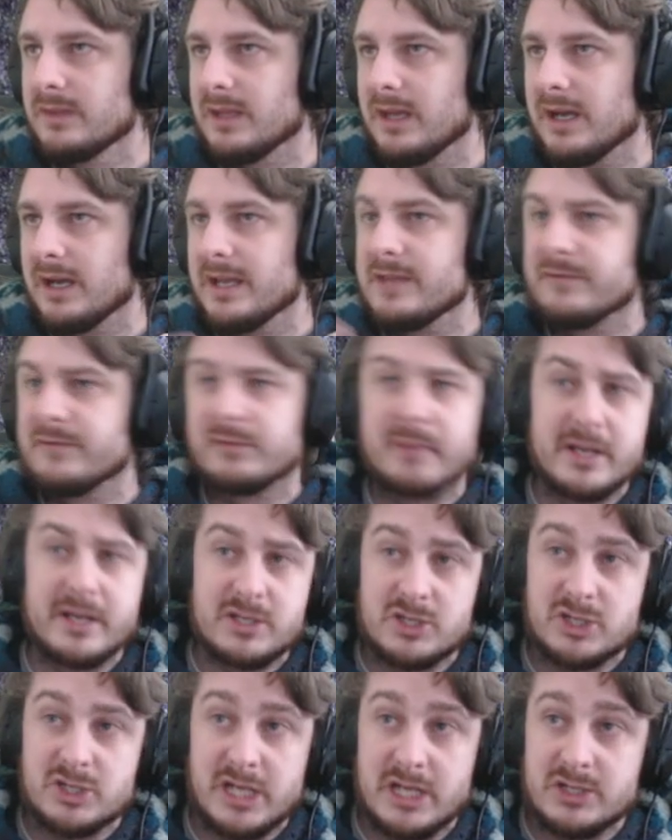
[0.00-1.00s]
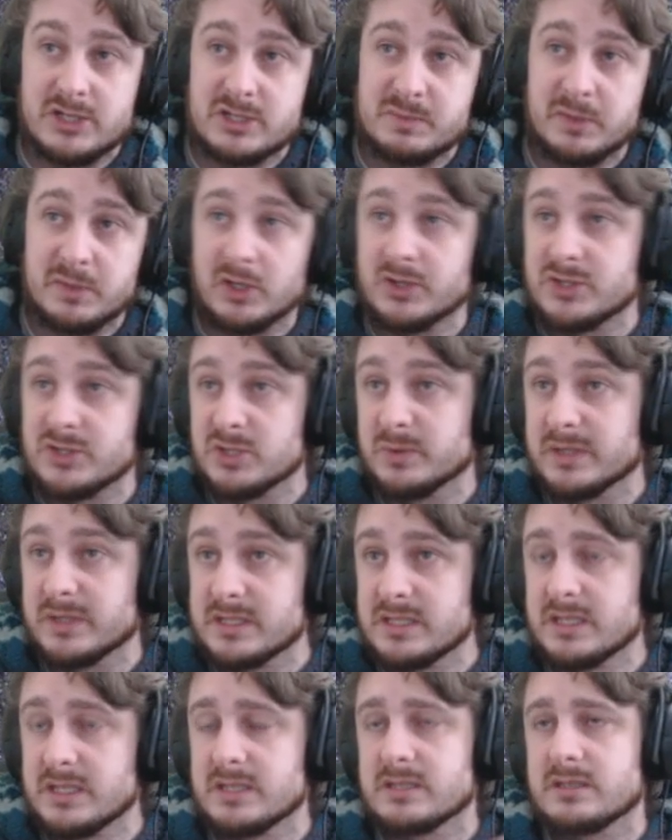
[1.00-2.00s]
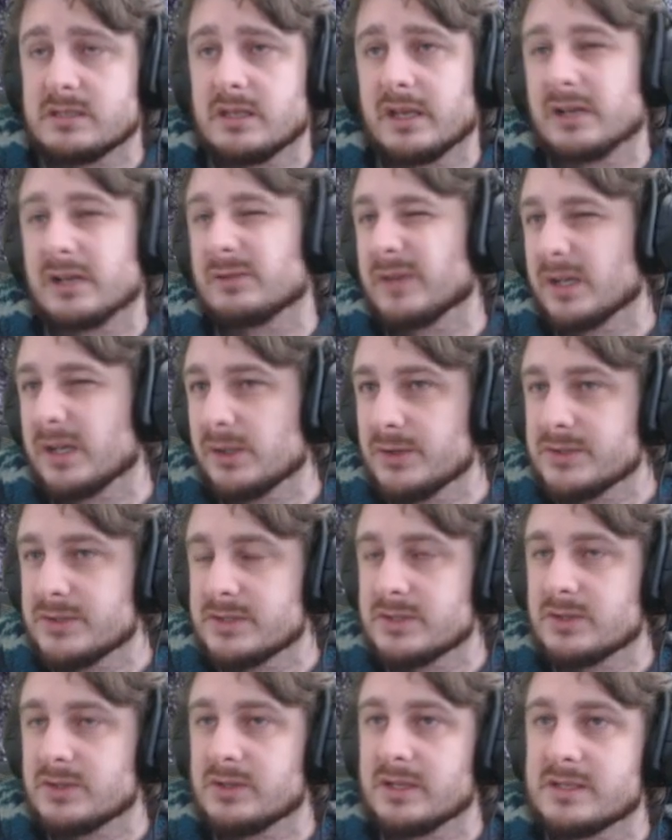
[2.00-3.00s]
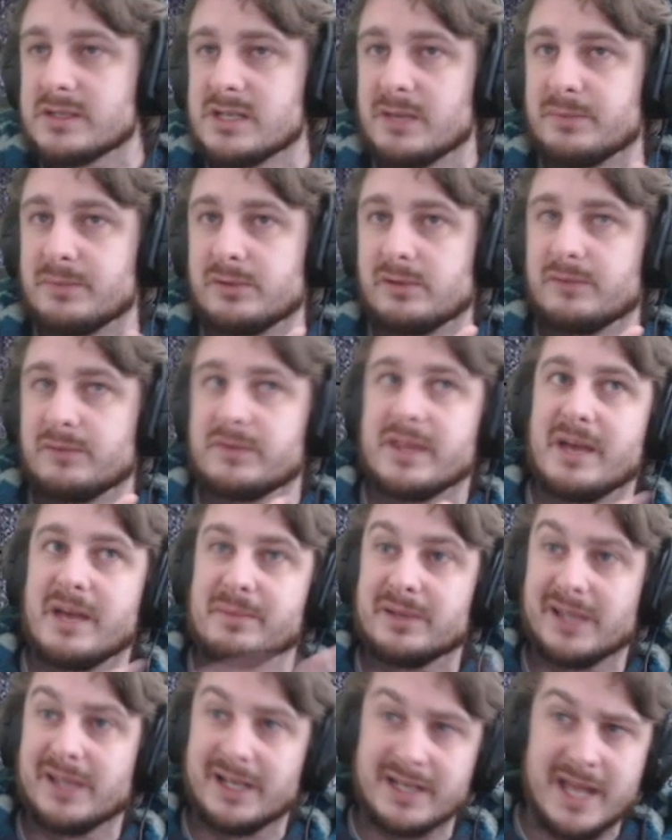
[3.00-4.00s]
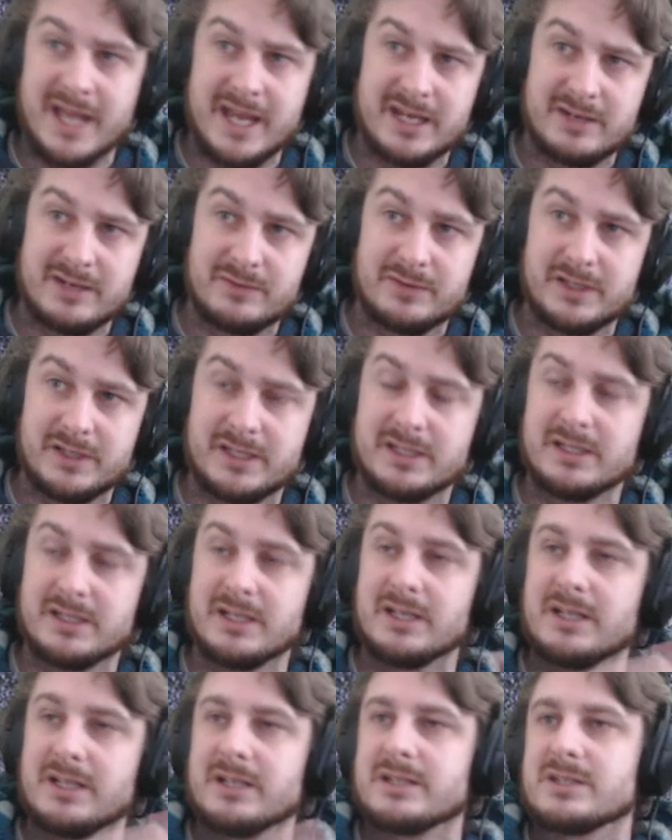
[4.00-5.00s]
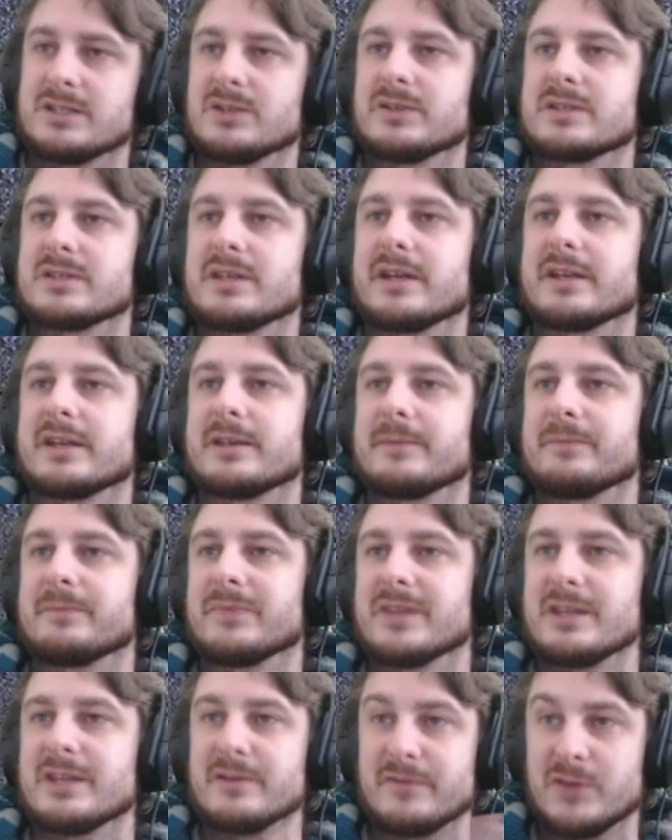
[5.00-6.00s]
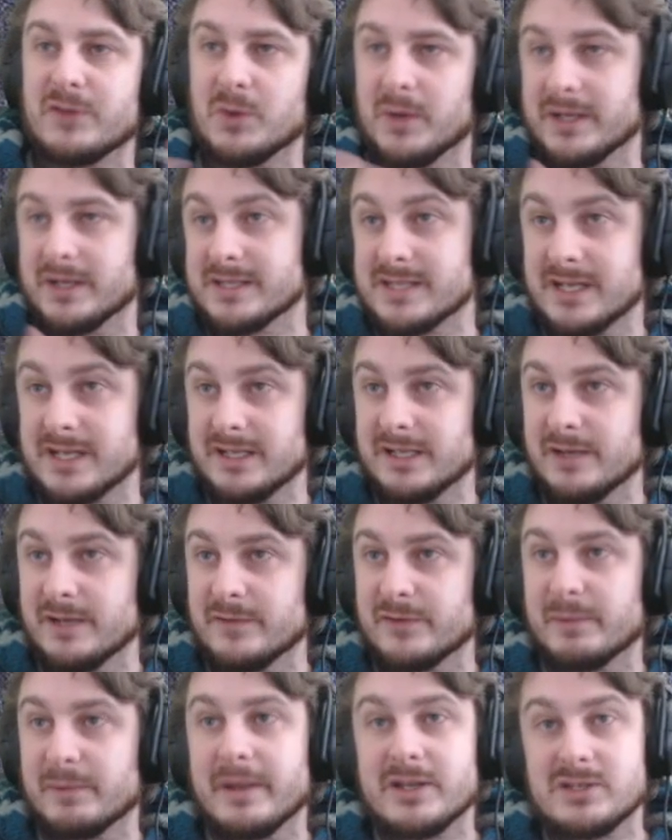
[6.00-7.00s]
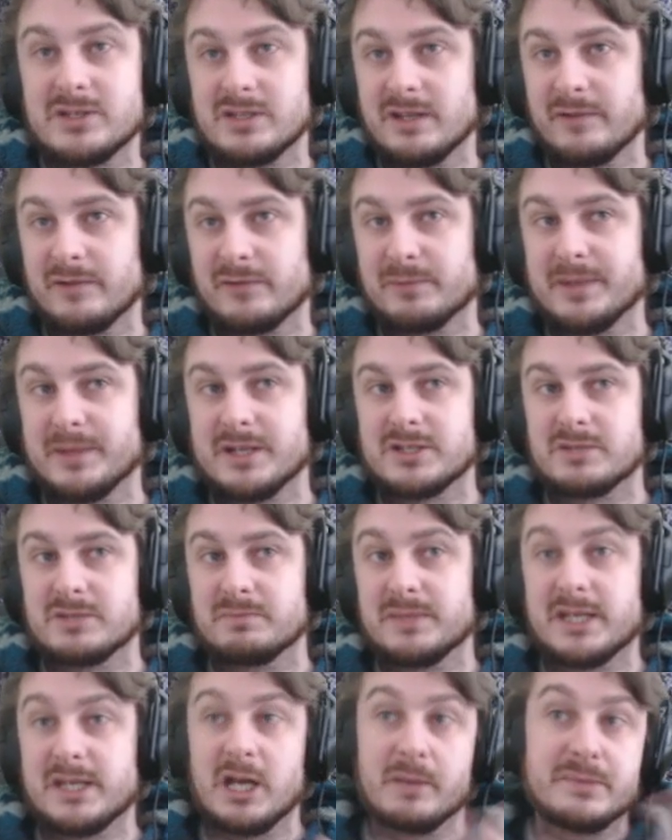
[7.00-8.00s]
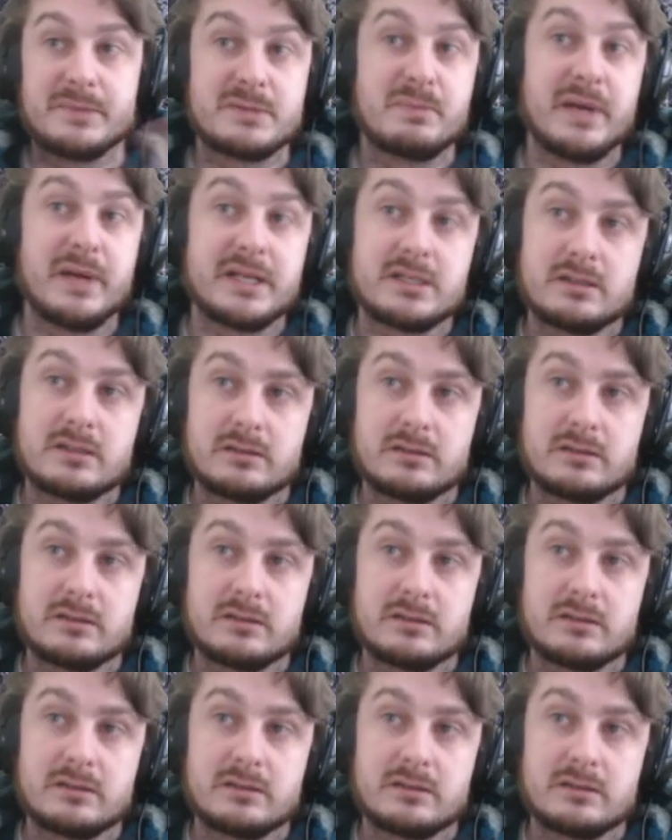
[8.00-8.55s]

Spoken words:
information changes because you exist. Like a recluse is a good example for that, but like negatively. So it's like if you are seeing an information, the information becomes better.